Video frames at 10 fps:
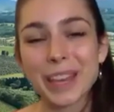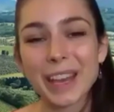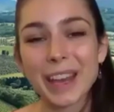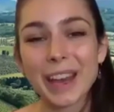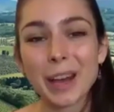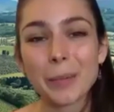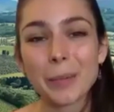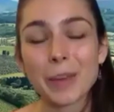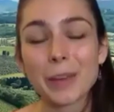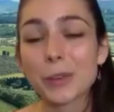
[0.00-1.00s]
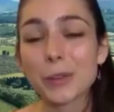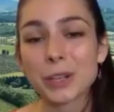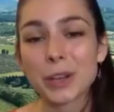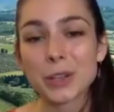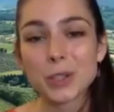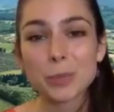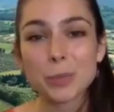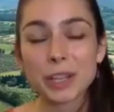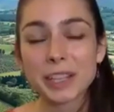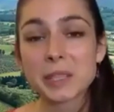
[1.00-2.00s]
And you can also
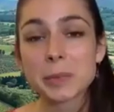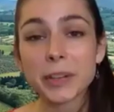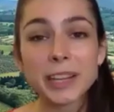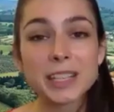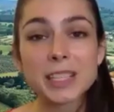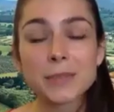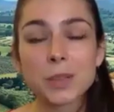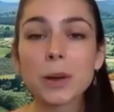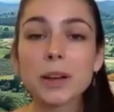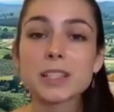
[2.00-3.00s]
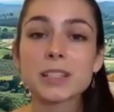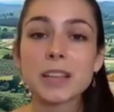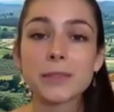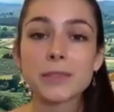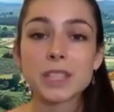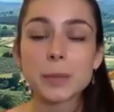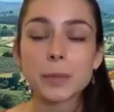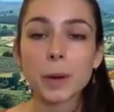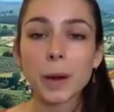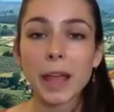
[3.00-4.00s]
book an experience if you wanted to dive
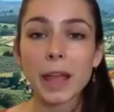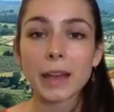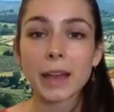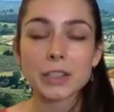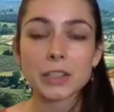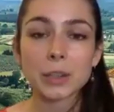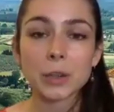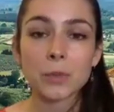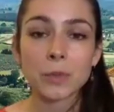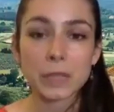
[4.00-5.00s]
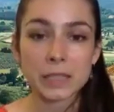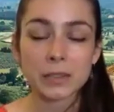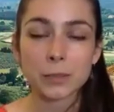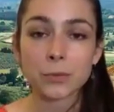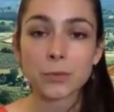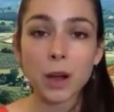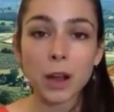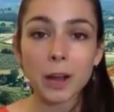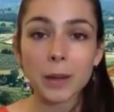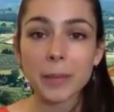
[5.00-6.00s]
deeper and actually go visit the
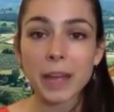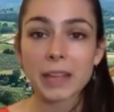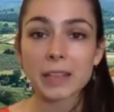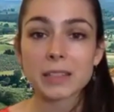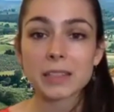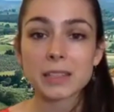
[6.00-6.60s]
farm and